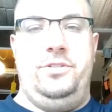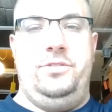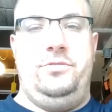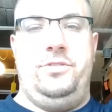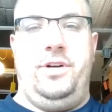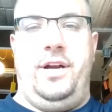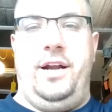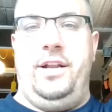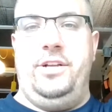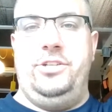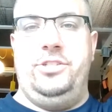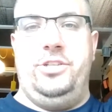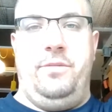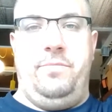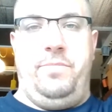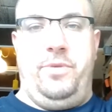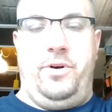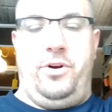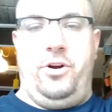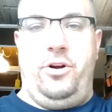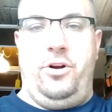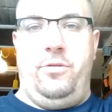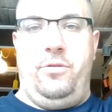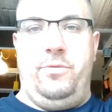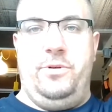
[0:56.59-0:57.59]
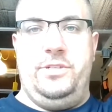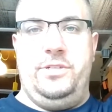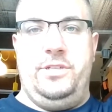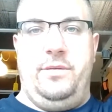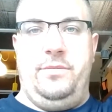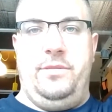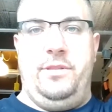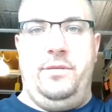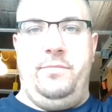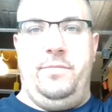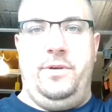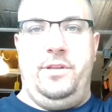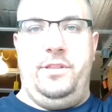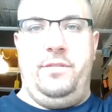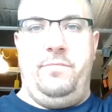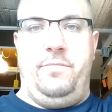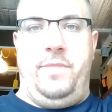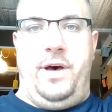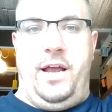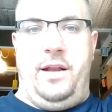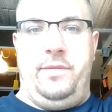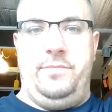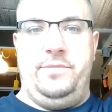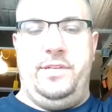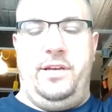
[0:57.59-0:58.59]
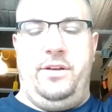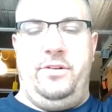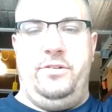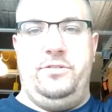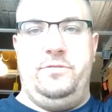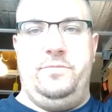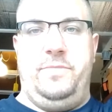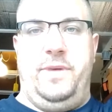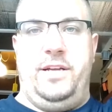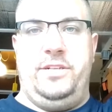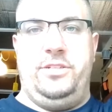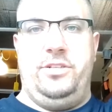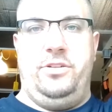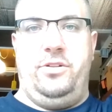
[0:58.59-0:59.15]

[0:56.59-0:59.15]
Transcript: tried to jump a curb or something, but the bottom side was smashed.